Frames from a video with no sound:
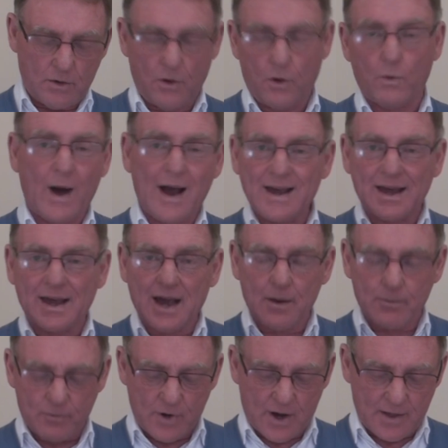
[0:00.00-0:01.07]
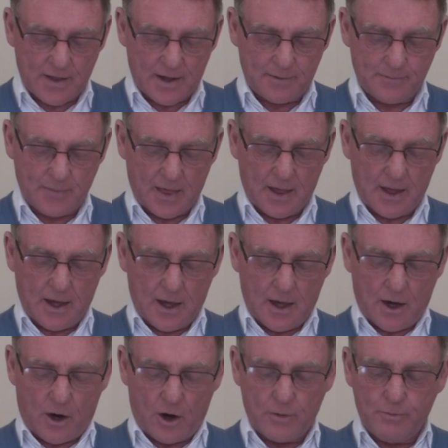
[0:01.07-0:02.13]
or waking up rather,
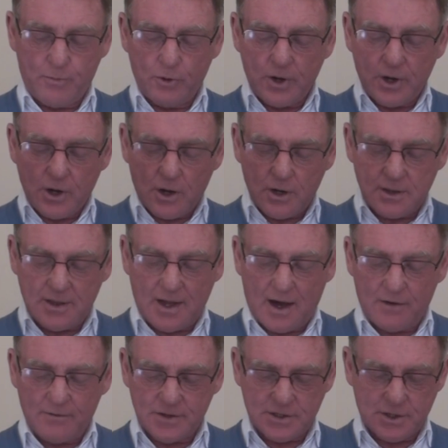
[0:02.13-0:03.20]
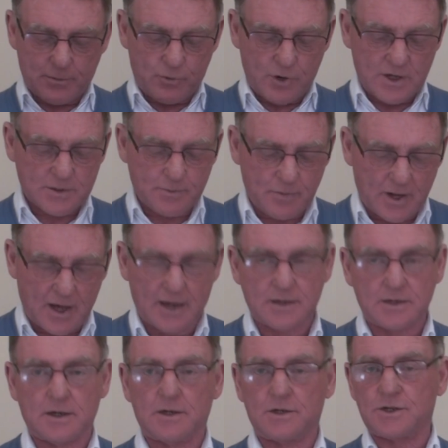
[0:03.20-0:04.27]
on putting on love as a
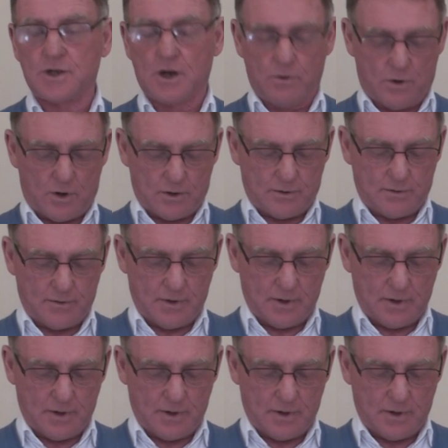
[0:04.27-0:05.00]
breastplate, and so on.